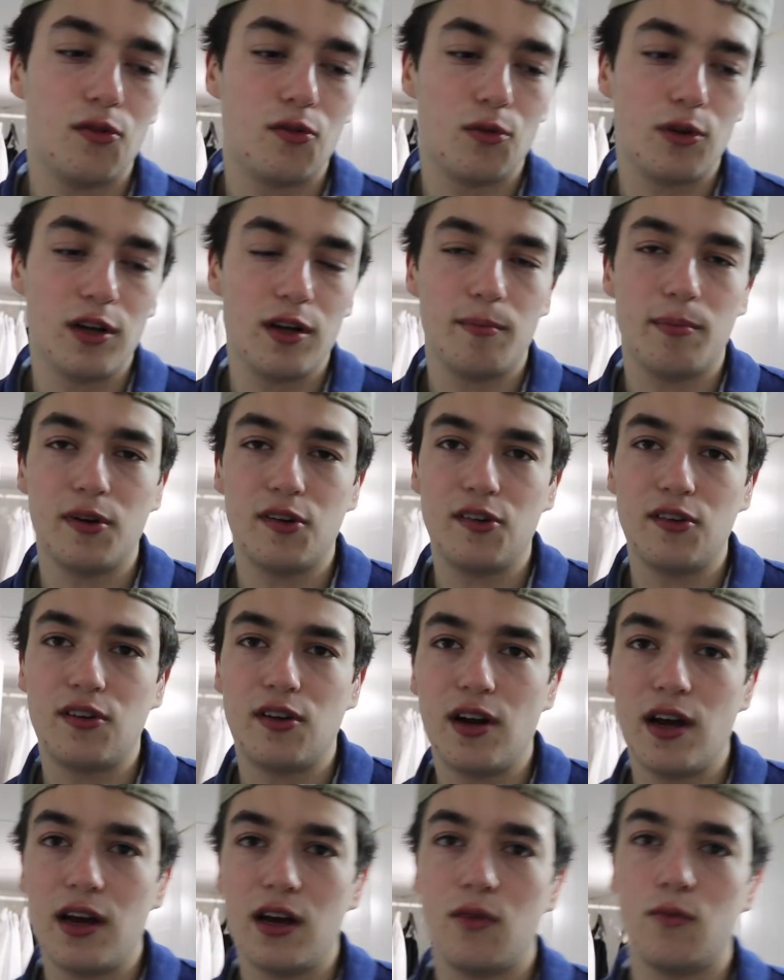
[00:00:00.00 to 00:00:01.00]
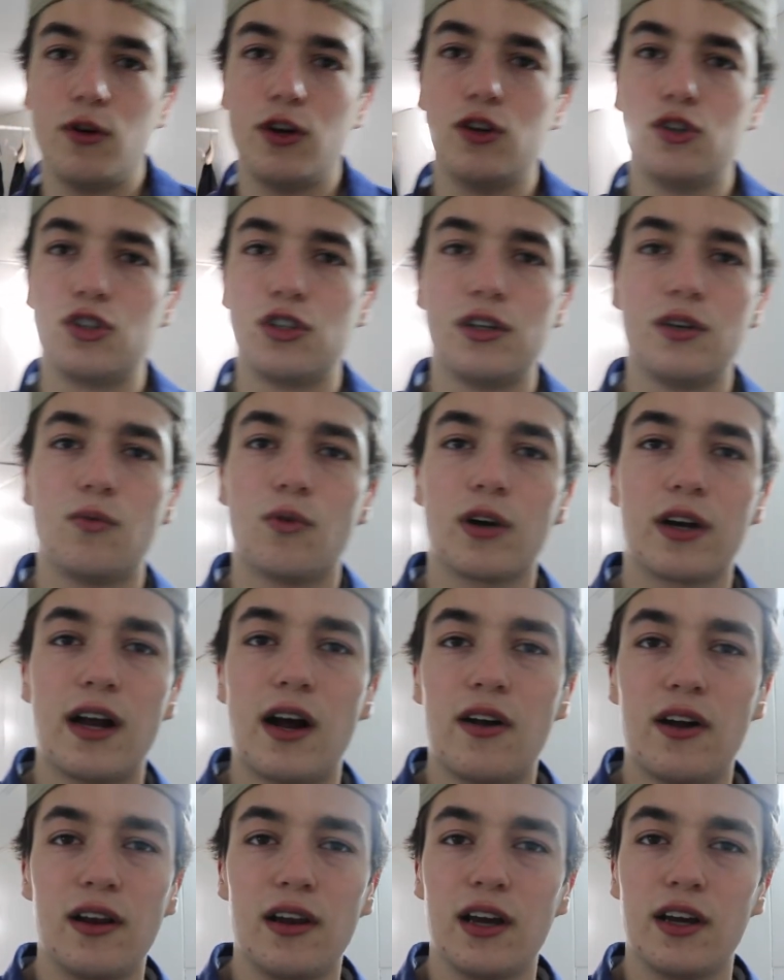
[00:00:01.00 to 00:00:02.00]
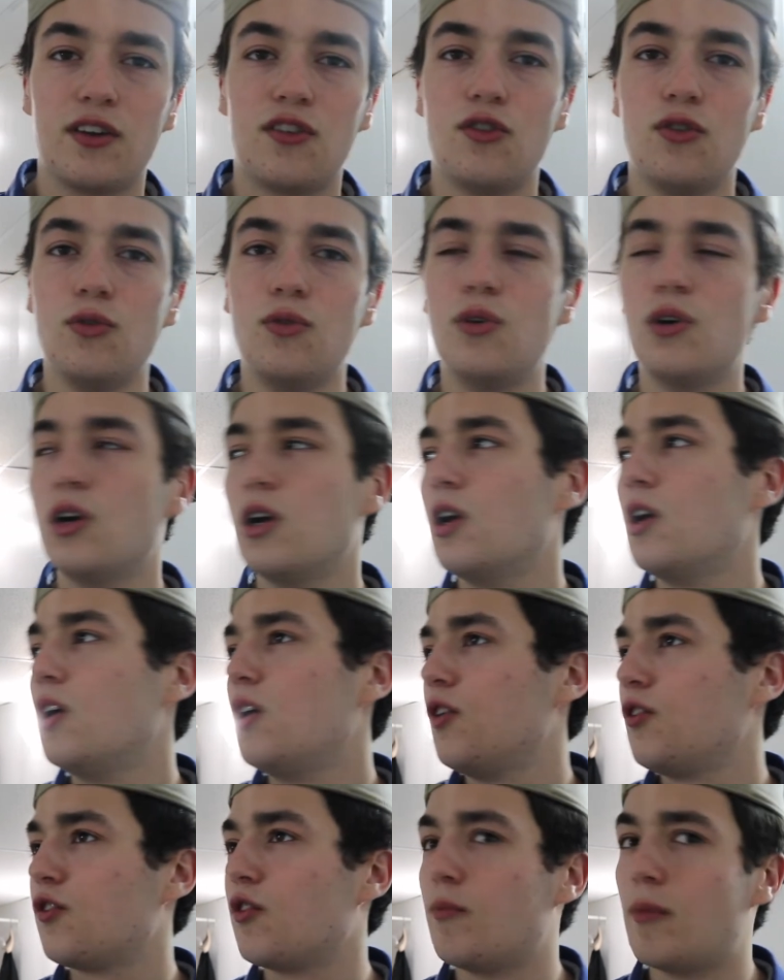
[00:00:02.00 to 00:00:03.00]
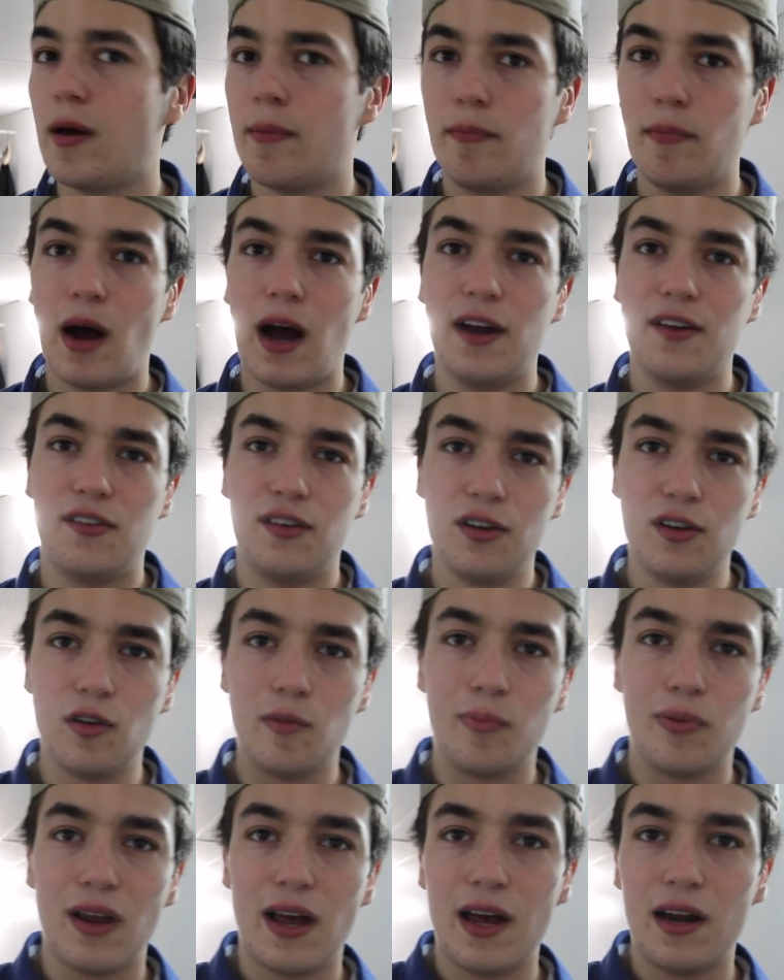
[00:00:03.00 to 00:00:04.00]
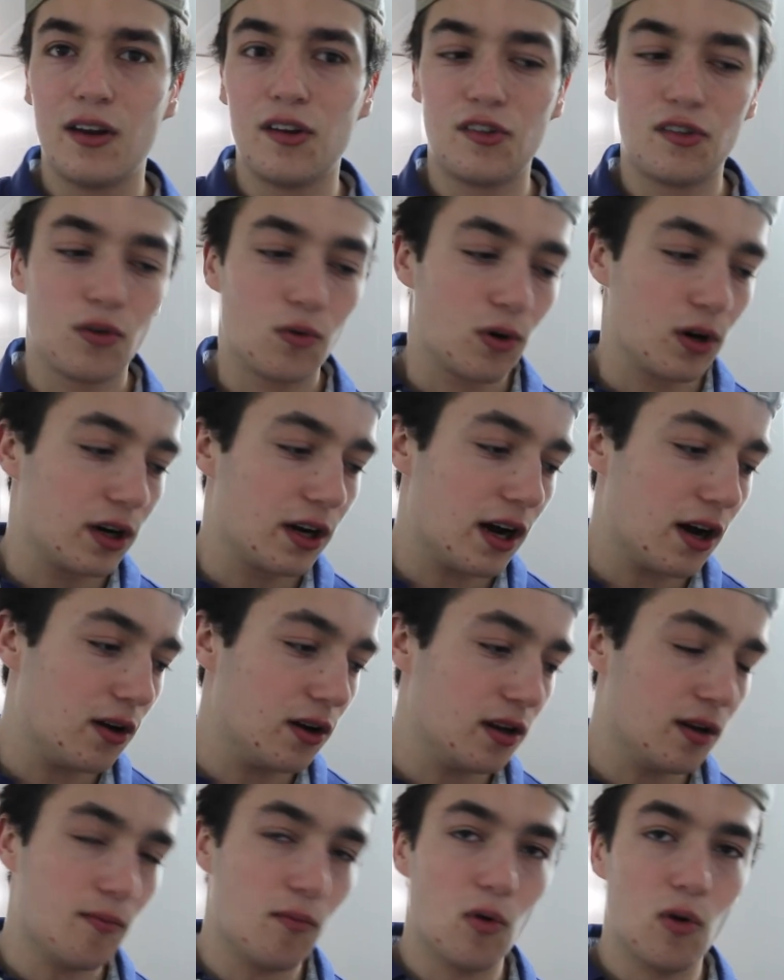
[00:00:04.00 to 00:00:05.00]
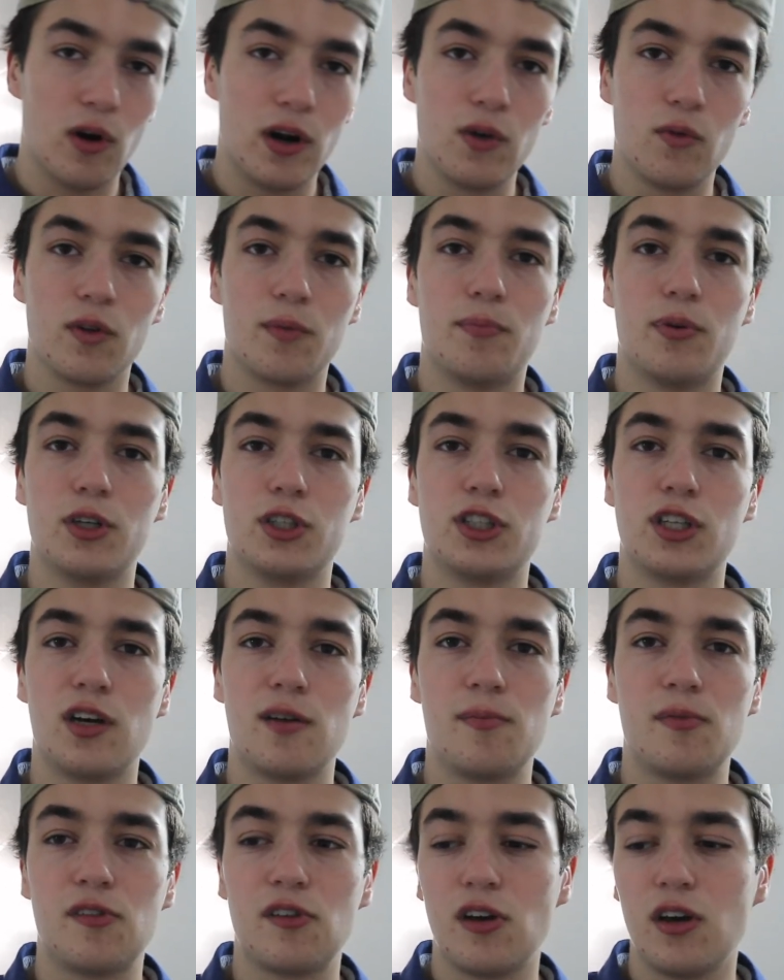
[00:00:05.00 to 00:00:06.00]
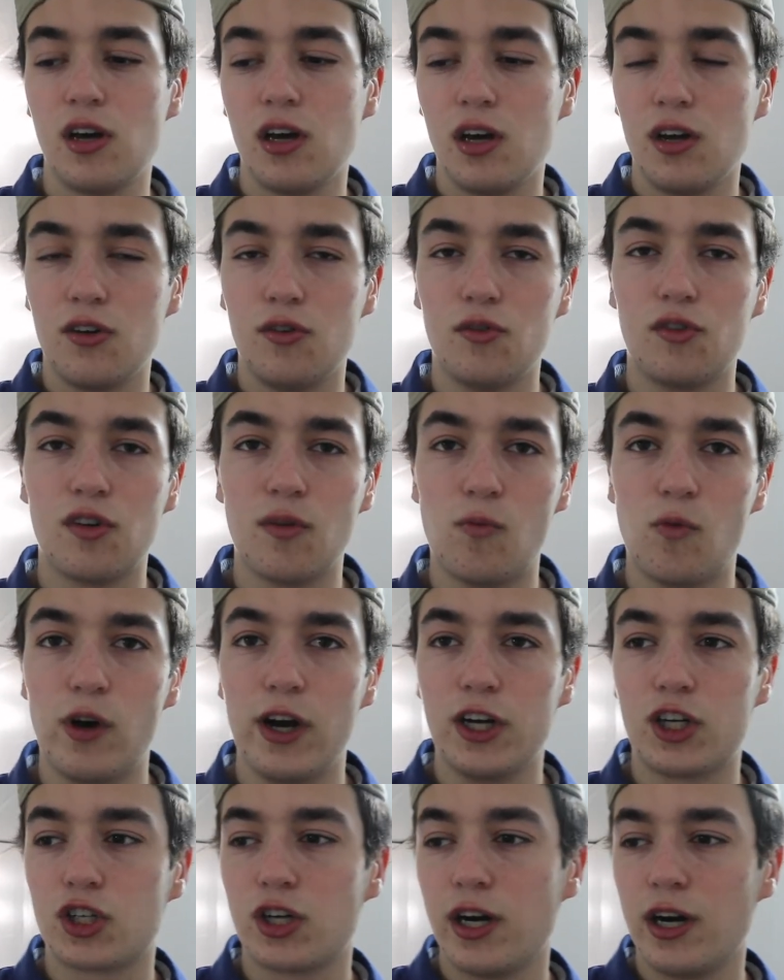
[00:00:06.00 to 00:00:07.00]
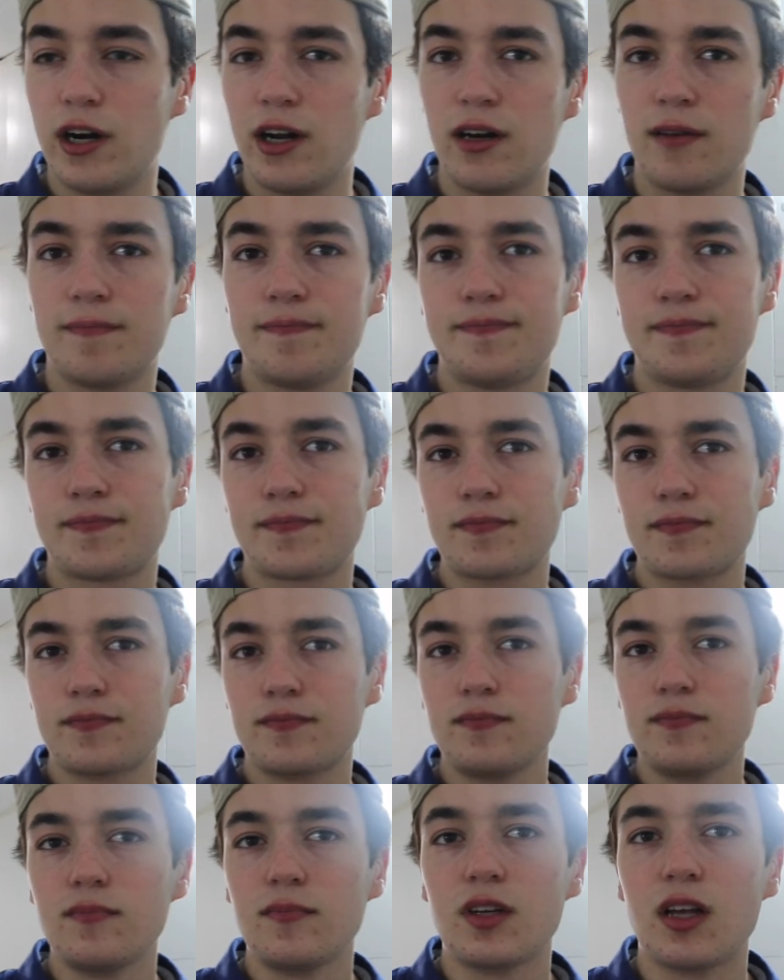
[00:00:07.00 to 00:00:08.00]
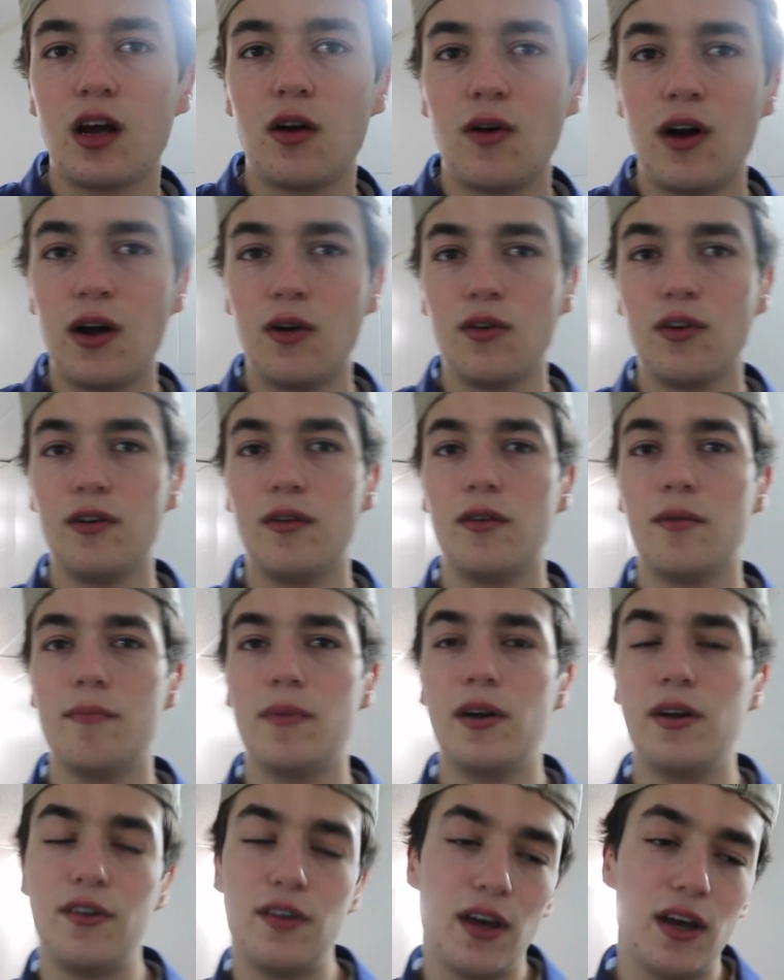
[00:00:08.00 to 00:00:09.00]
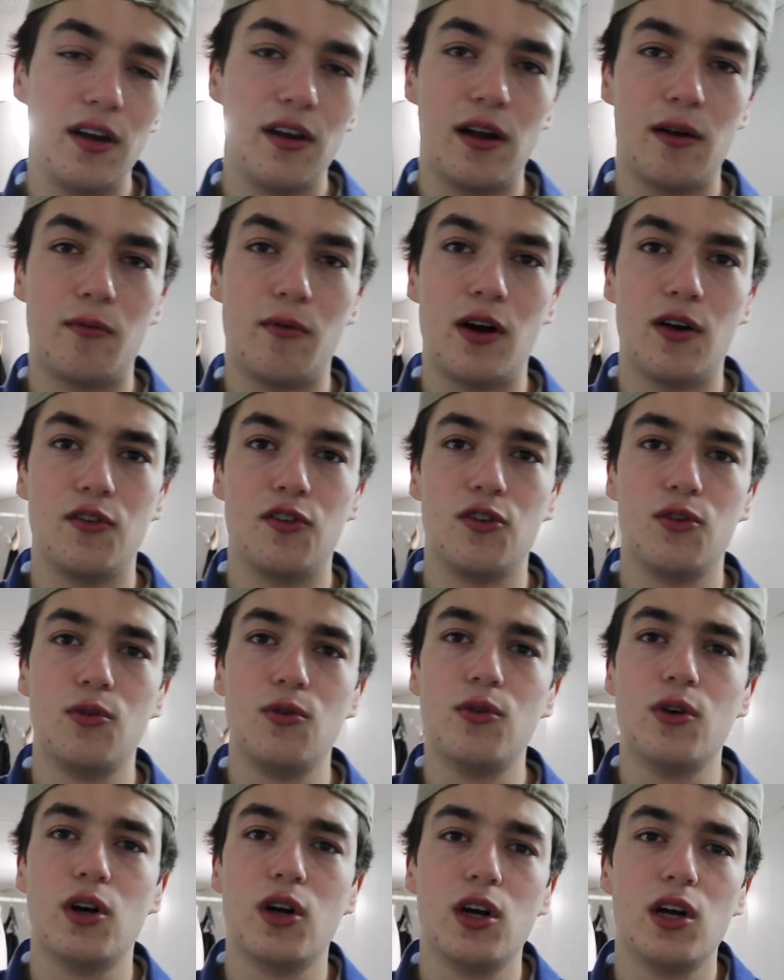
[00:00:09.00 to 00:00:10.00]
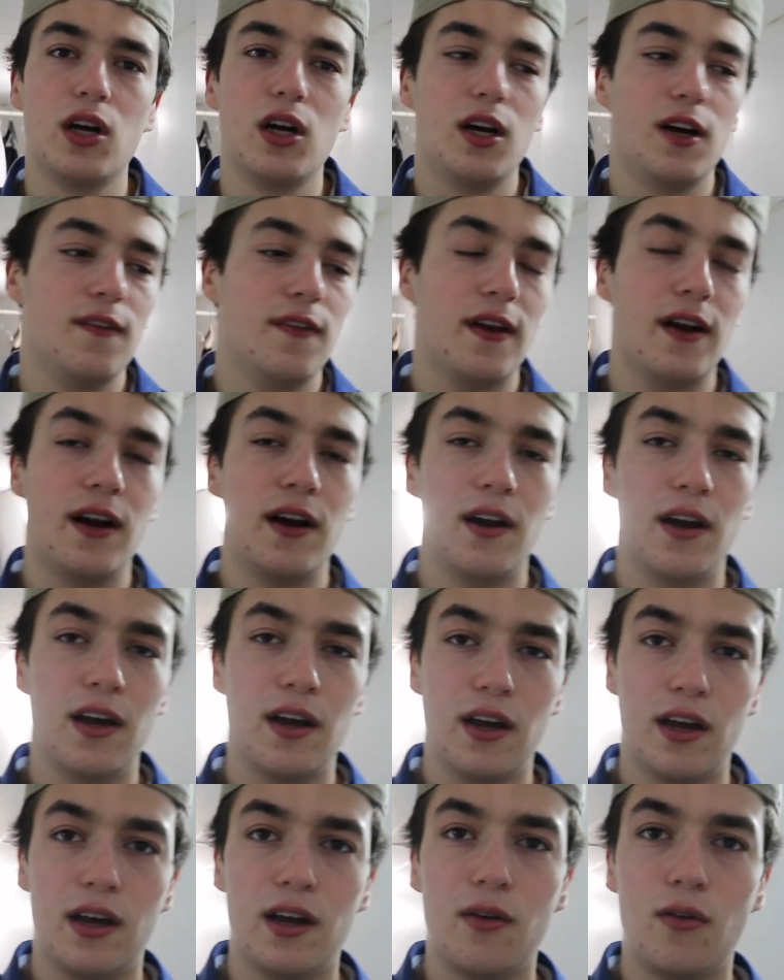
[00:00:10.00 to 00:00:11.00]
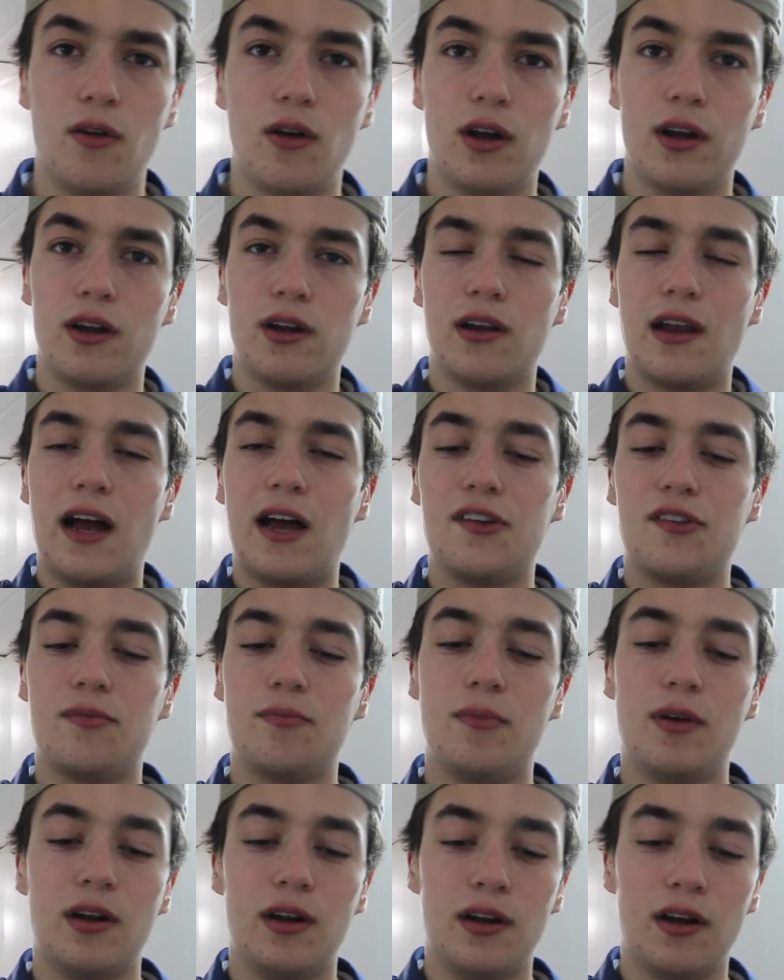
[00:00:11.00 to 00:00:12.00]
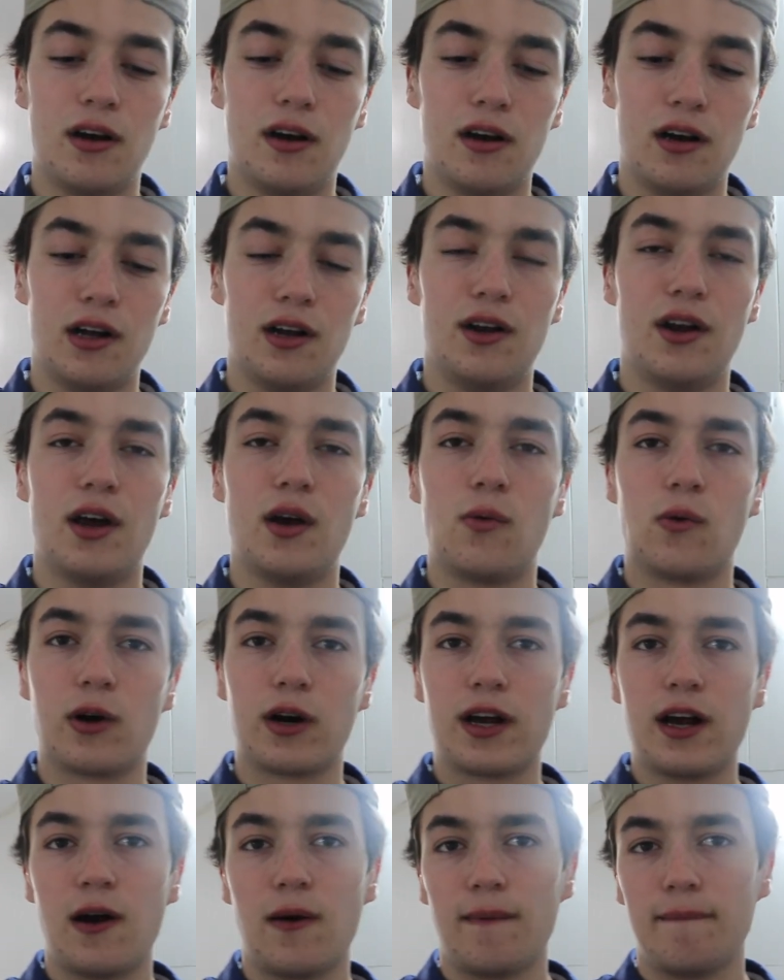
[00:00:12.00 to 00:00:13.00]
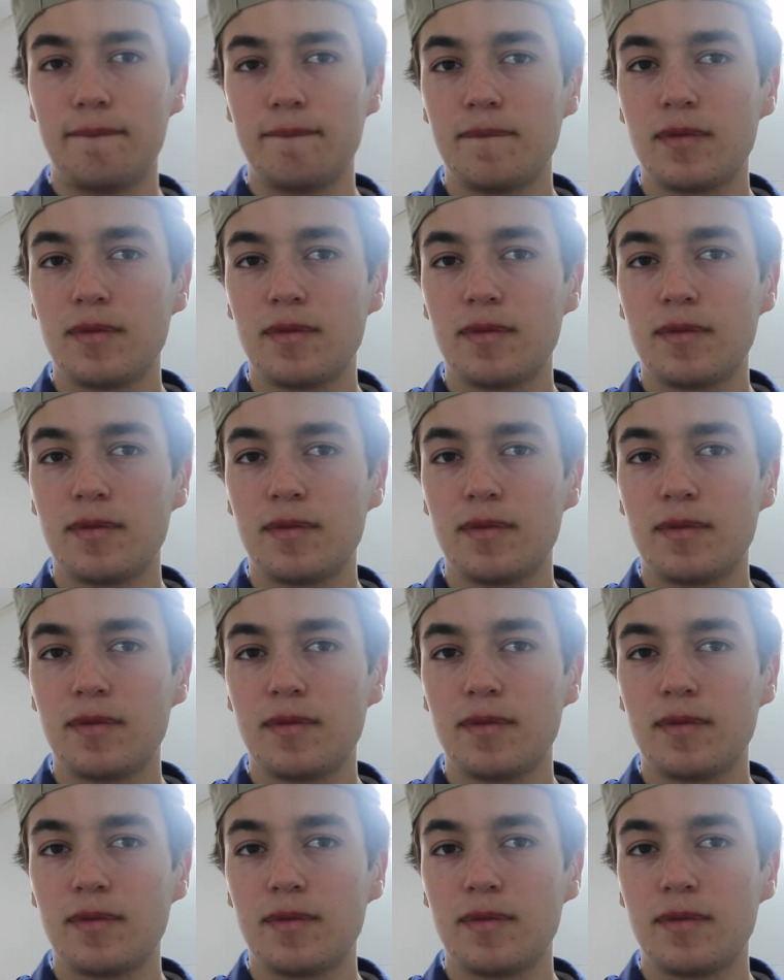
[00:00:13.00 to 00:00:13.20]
was really busy today, and we usually work out at like 2. So my ideal plan is to work out in the morning with push-ups, do some weight training around midday, around 2, and then at night hit a last minute night workout.